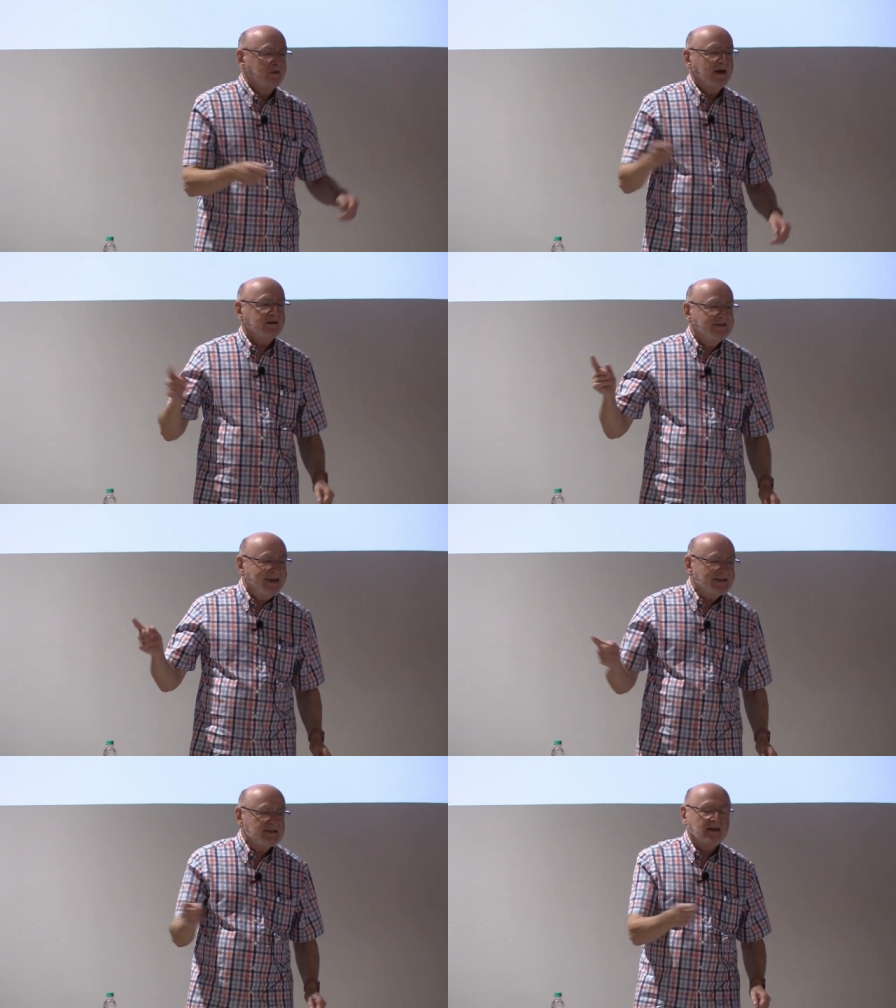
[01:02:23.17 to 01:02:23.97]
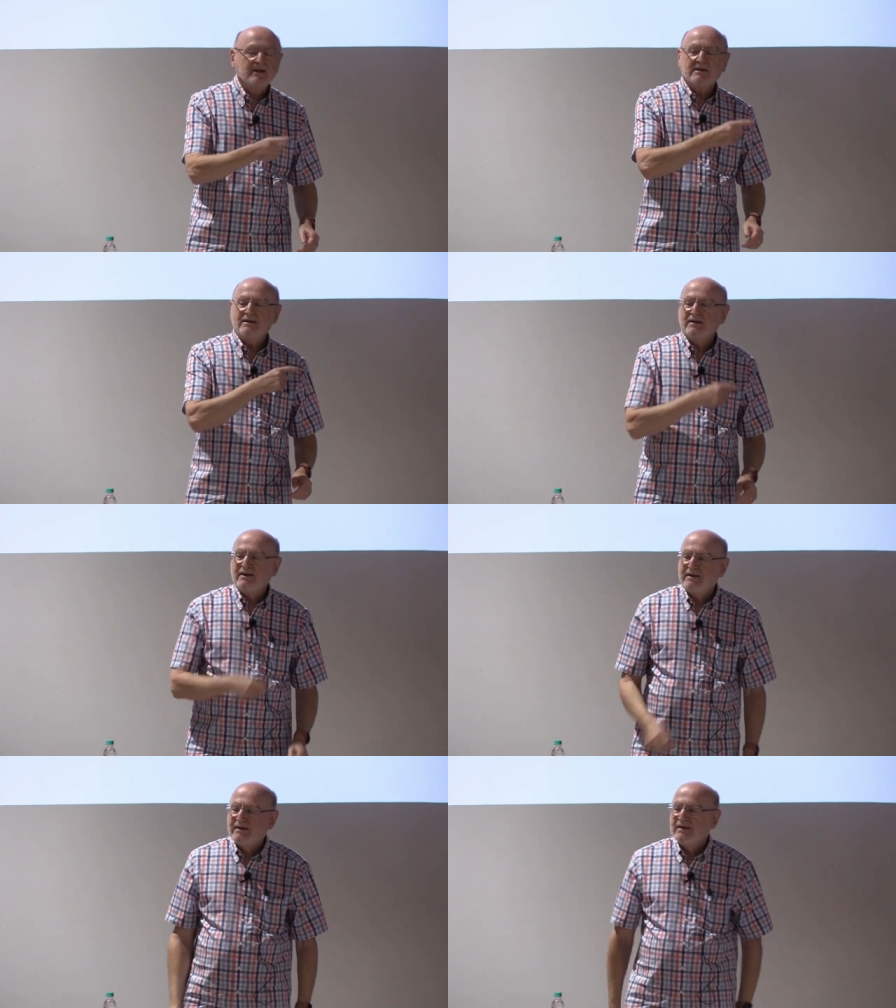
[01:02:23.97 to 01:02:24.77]
without testing it,
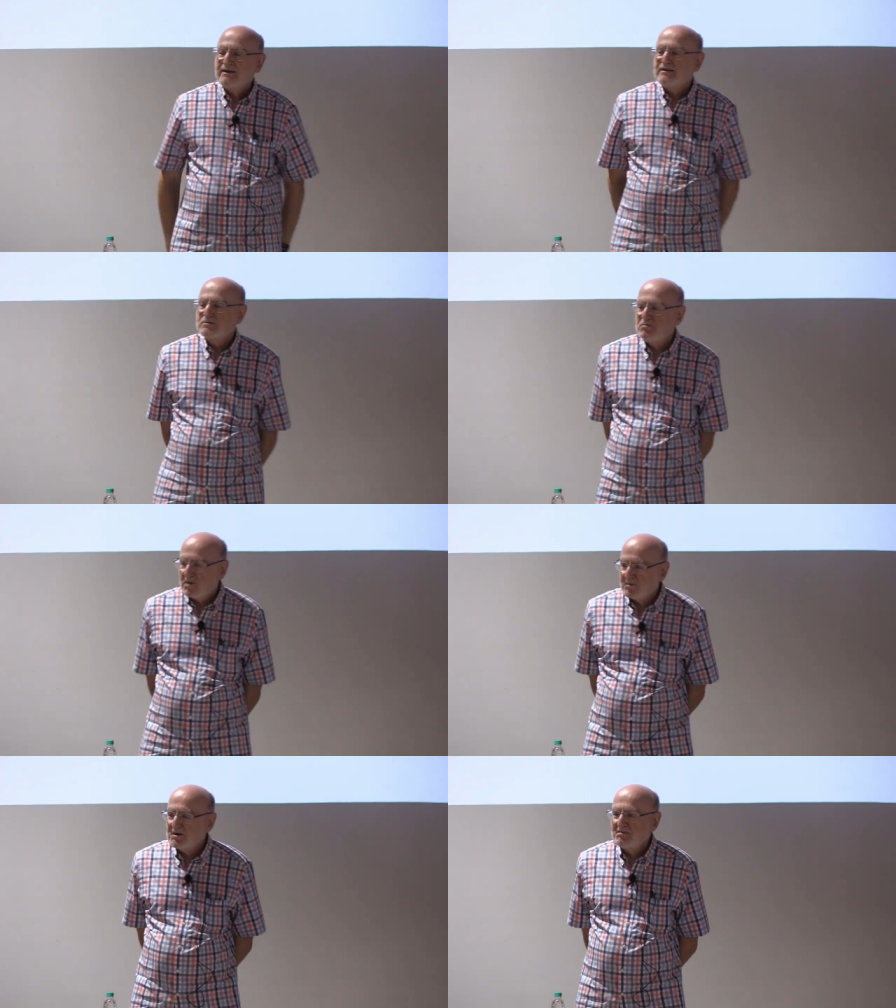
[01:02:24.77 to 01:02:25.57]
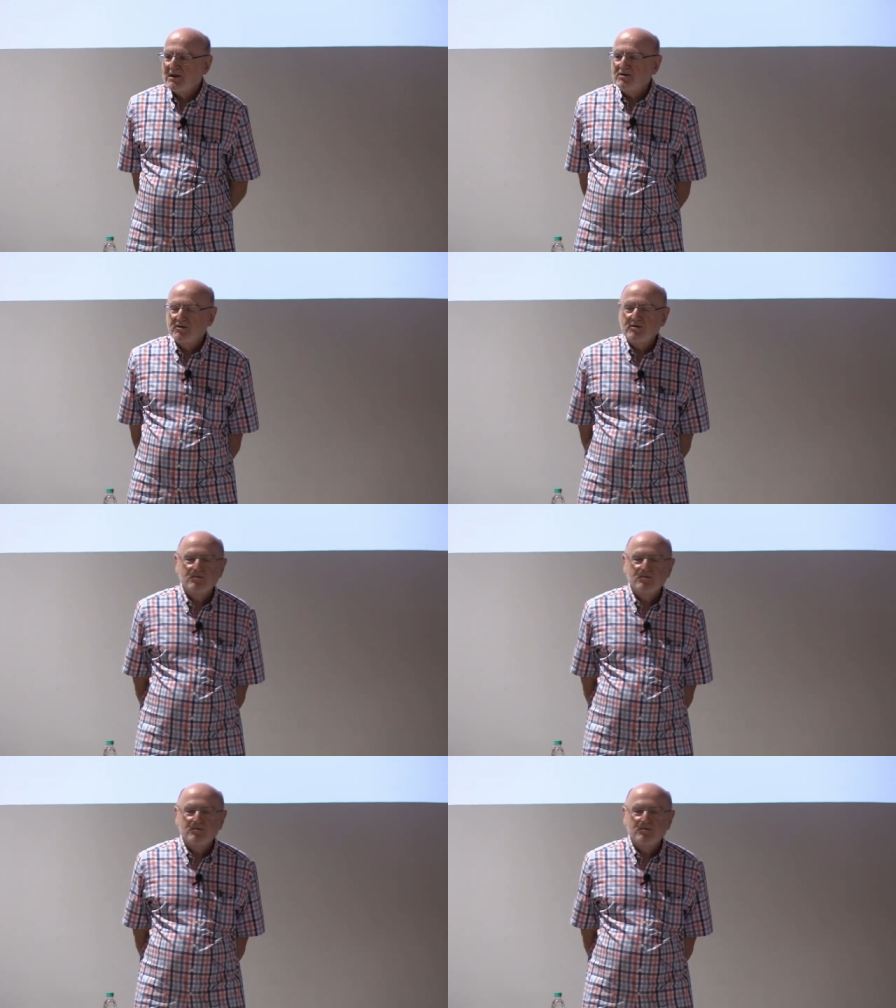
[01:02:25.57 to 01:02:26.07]
is probably